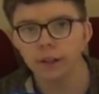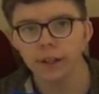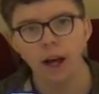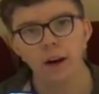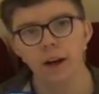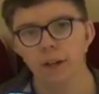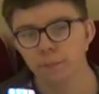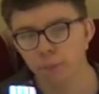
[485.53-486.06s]

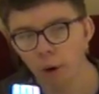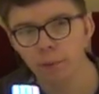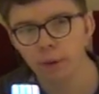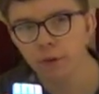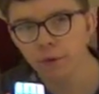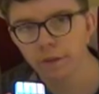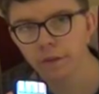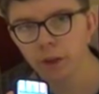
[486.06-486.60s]
Now let's
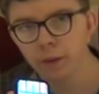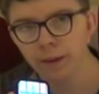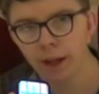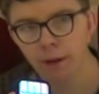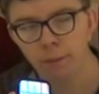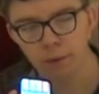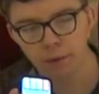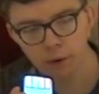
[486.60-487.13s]
properly review
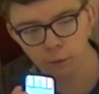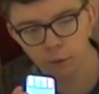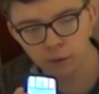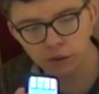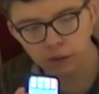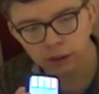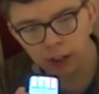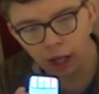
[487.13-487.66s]
the episode.
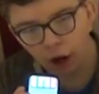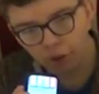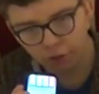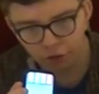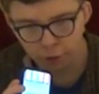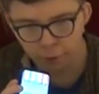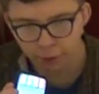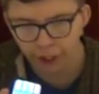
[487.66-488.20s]
We'll start
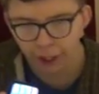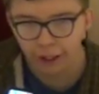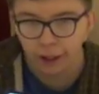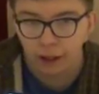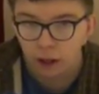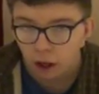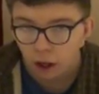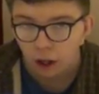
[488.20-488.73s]
off at the
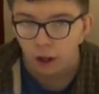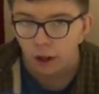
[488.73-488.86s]
beginning.